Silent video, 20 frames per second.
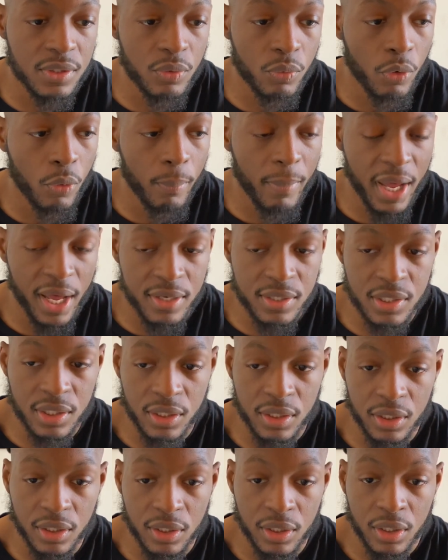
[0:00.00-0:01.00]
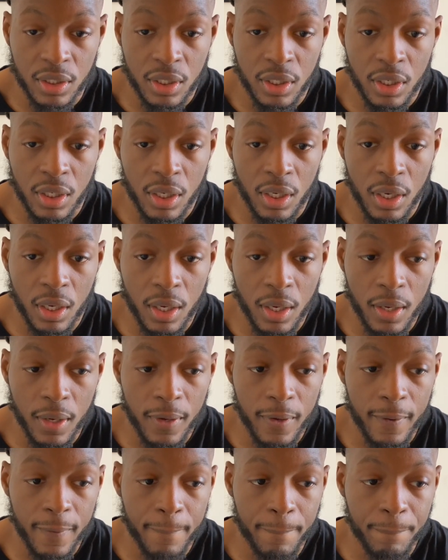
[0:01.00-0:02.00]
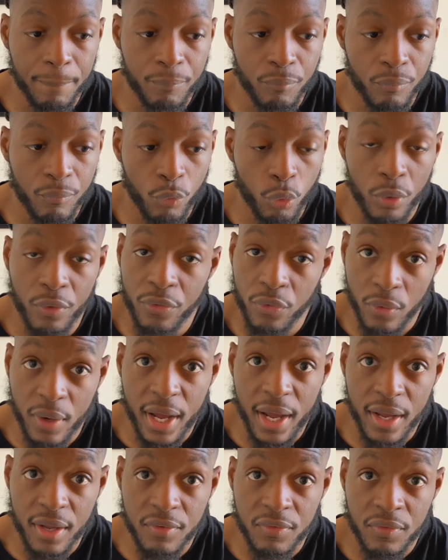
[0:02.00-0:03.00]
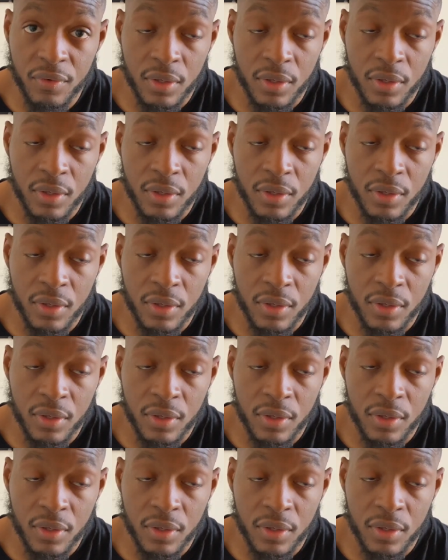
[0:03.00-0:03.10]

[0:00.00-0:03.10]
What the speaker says: romantically will thrive,